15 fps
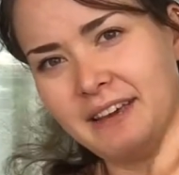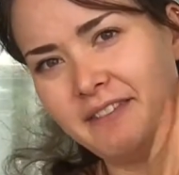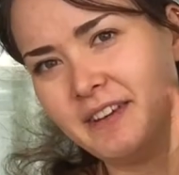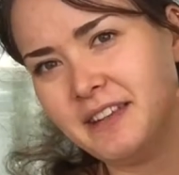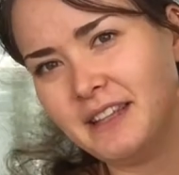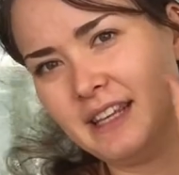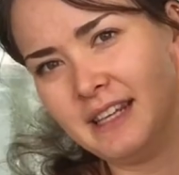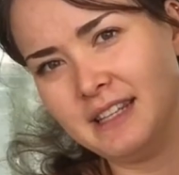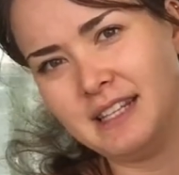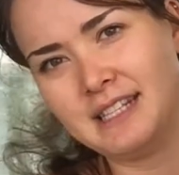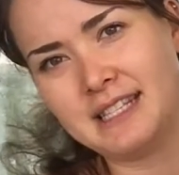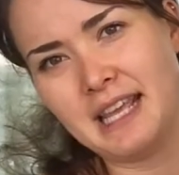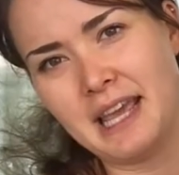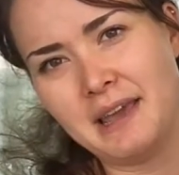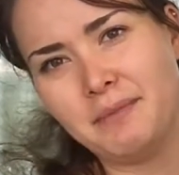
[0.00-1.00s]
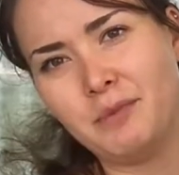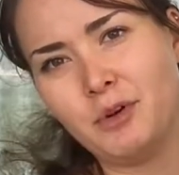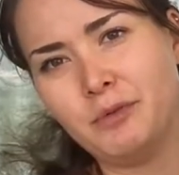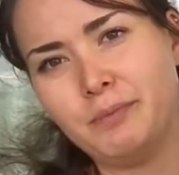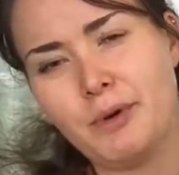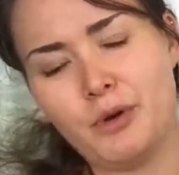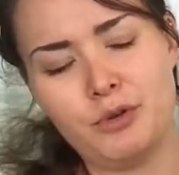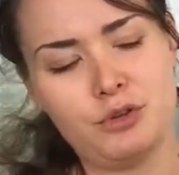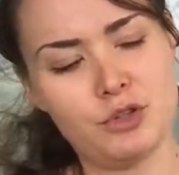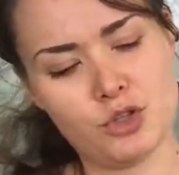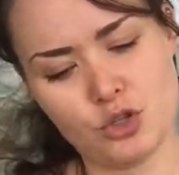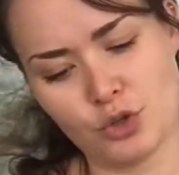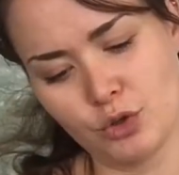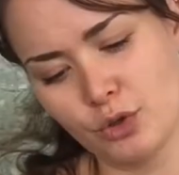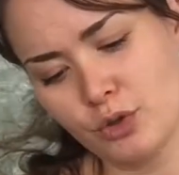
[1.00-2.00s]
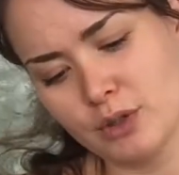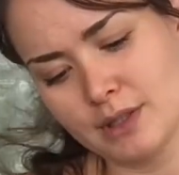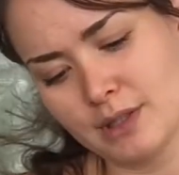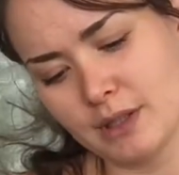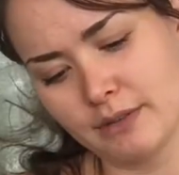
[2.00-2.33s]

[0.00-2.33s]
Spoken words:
even in the same on both shoes